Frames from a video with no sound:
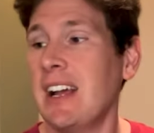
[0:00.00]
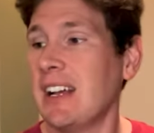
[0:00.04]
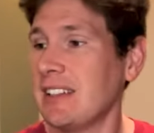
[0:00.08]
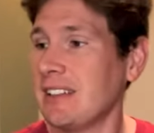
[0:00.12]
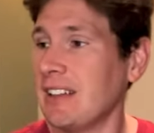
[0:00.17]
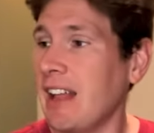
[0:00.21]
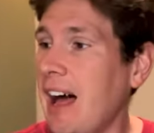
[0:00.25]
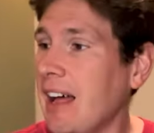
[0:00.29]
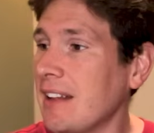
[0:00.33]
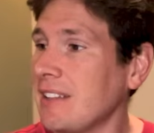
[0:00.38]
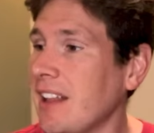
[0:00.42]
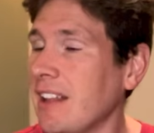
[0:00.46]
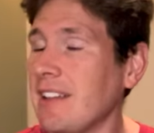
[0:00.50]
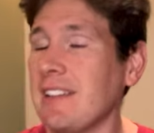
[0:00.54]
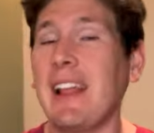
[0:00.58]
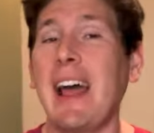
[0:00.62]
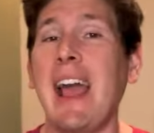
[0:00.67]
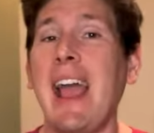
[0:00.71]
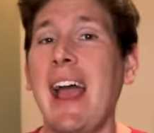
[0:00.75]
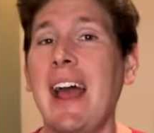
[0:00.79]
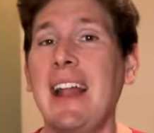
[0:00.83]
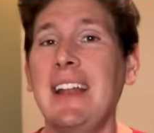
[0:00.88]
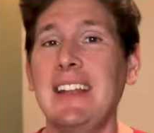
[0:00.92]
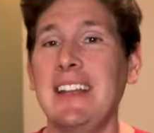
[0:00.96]
La La
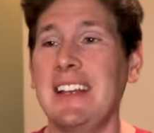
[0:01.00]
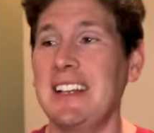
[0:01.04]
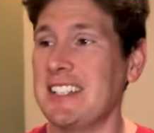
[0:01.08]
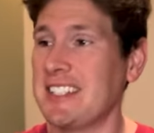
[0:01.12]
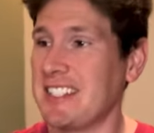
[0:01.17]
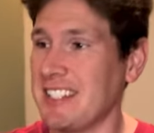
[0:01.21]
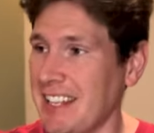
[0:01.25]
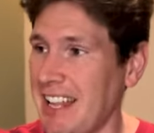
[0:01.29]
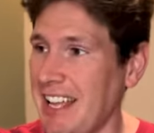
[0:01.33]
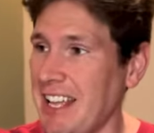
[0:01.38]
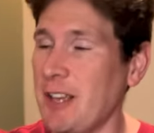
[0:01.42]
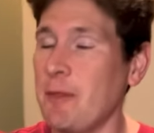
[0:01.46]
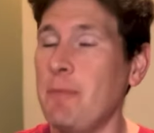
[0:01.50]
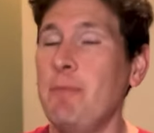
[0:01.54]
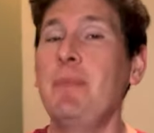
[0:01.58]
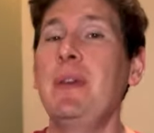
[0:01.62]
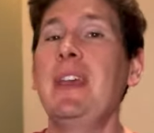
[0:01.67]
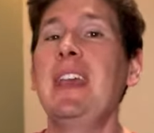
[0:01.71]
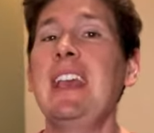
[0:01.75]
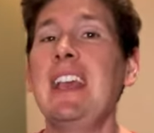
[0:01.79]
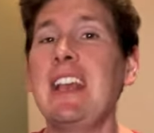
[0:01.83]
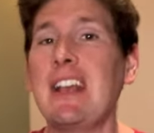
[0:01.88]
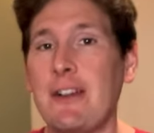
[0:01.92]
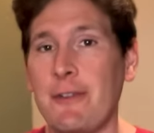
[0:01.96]
Land is like
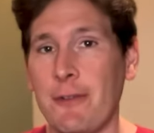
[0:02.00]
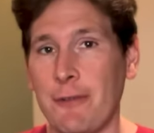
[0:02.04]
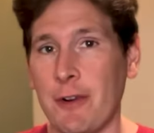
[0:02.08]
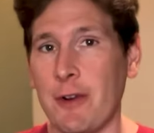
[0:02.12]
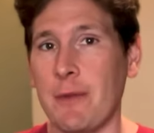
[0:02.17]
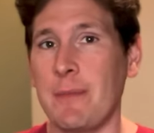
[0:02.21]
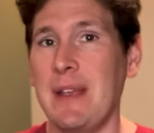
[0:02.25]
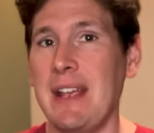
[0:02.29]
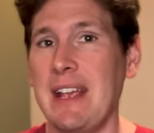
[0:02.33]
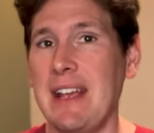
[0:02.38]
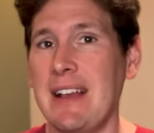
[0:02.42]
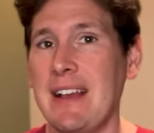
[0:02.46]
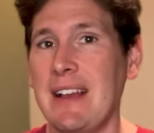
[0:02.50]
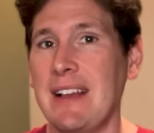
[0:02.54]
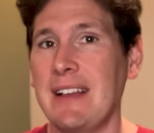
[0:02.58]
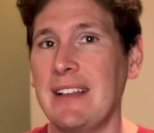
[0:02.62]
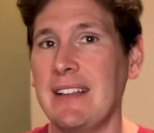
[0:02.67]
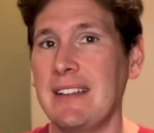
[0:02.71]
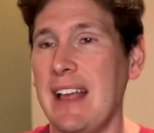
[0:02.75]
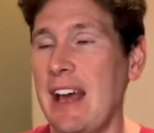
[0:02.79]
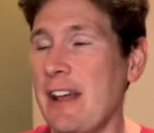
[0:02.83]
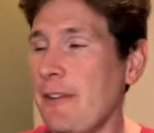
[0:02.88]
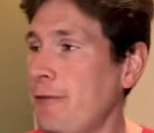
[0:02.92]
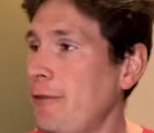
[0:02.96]
peak for me.
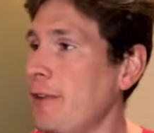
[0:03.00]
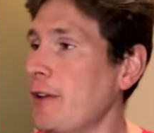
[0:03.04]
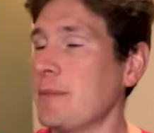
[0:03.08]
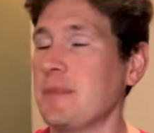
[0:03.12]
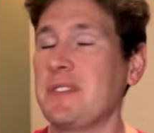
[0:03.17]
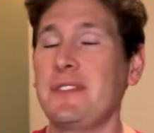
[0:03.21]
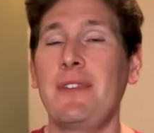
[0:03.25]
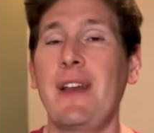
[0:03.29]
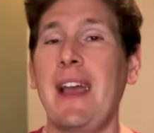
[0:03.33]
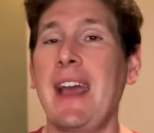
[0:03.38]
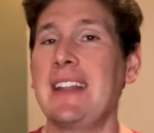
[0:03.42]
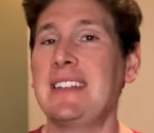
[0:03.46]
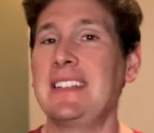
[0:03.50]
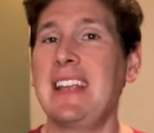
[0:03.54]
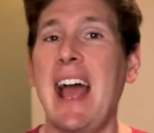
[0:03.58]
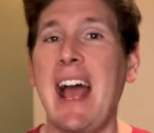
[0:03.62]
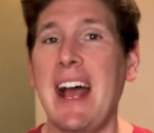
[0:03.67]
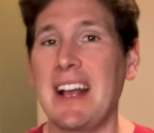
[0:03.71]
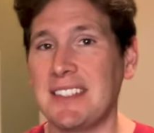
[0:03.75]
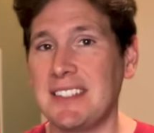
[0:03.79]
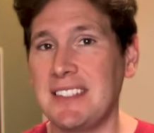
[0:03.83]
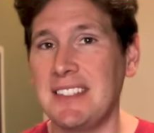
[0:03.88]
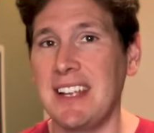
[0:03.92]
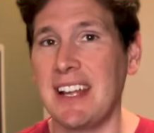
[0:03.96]
That film's
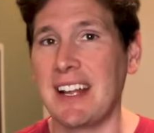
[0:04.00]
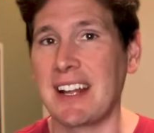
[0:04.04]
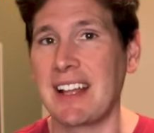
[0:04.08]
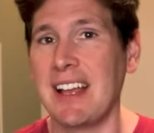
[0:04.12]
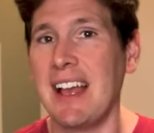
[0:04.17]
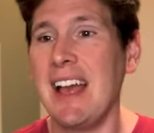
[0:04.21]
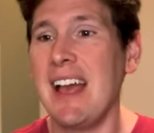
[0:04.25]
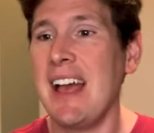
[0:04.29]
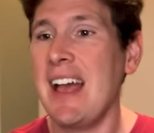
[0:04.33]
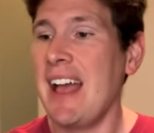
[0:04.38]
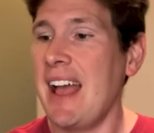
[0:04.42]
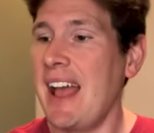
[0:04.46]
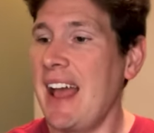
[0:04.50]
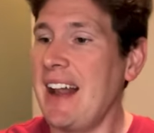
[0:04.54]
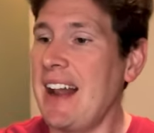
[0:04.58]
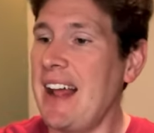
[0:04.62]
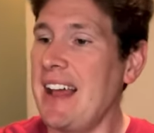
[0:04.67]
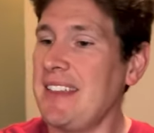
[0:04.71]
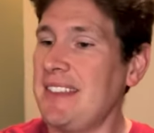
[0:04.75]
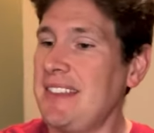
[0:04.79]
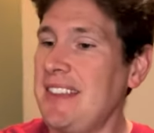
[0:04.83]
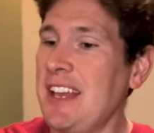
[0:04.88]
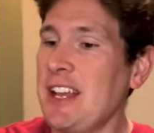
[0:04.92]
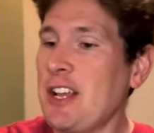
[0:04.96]
fantastic, and
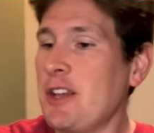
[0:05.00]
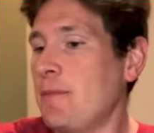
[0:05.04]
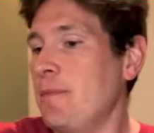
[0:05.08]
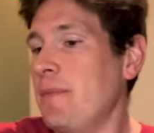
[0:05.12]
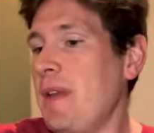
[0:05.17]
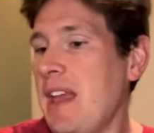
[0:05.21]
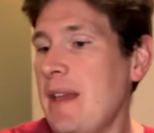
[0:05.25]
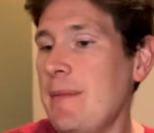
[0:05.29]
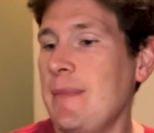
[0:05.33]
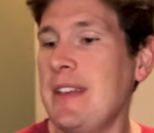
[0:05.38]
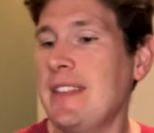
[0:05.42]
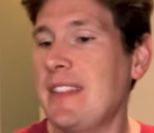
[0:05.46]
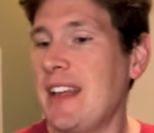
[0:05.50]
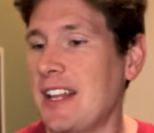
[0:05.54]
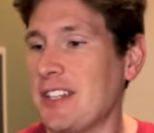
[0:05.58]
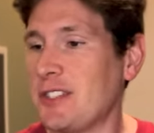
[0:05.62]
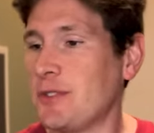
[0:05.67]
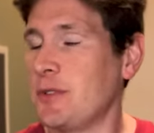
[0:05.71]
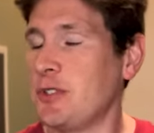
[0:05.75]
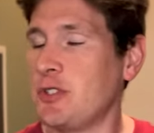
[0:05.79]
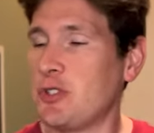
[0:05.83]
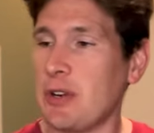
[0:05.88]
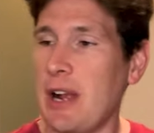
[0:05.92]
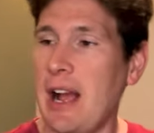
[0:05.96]
I think maybe
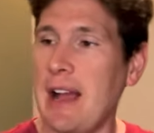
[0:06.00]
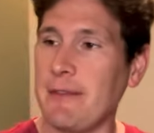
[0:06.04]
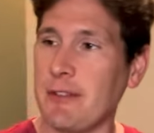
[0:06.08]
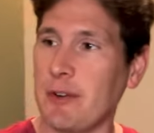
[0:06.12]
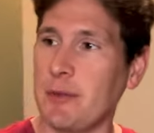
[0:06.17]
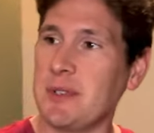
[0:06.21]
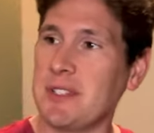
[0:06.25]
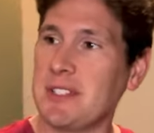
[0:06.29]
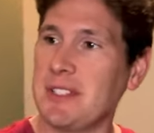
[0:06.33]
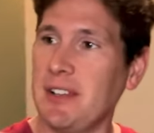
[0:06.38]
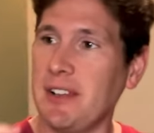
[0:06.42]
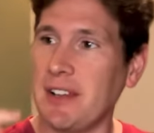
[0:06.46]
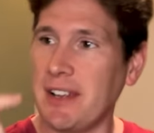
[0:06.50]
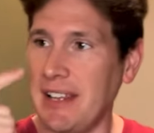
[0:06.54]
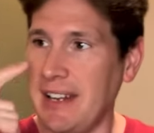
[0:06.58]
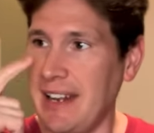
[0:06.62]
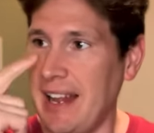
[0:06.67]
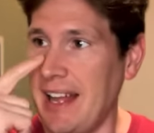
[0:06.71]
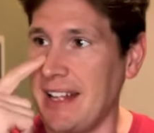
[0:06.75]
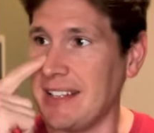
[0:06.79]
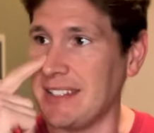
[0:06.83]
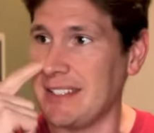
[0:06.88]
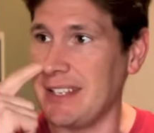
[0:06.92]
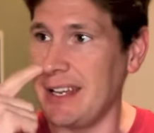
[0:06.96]
that's what Driver was looking
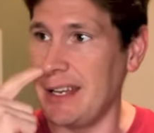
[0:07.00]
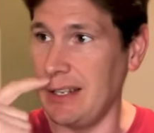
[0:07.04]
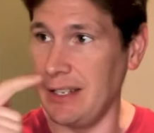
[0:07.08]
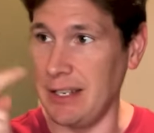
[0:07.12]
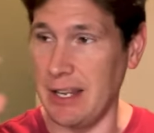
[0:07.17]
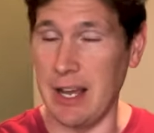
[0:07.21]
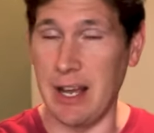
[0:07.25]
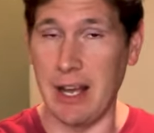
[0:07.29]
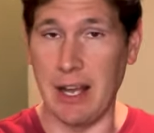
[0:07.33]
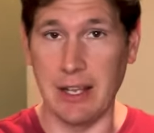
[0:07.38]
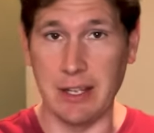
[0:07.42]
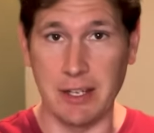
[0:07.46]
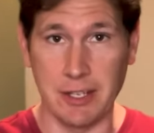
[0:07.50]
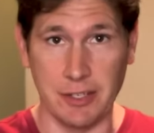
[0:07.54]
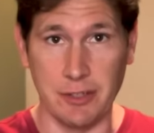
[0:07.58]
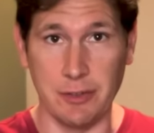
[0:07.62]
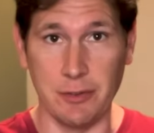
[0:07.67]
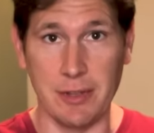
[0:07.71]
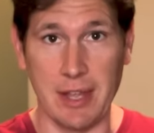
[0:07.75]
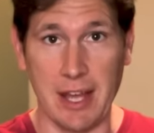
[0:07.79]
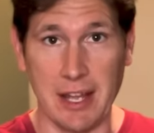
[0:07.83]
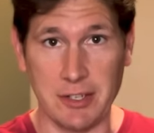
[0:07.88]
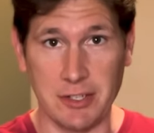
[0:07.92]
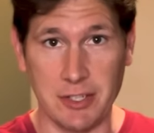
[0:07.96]
at and saying, yeah, I can
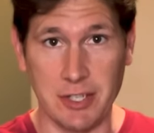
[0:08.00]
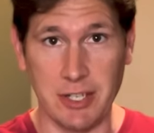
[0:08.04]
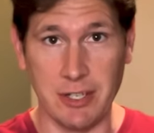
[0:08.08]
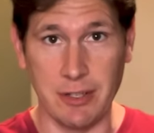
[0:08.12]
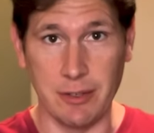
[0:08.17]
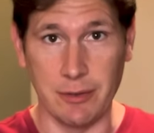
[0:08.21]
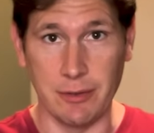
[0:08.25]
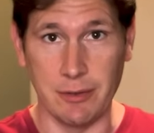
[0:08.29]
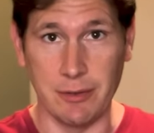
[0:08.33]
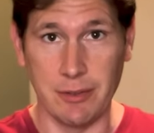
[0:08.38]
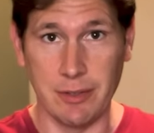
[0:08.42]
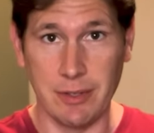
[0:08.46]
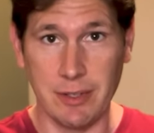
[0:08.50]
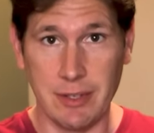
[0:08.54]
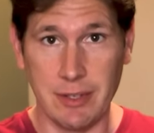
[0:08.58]
do that too.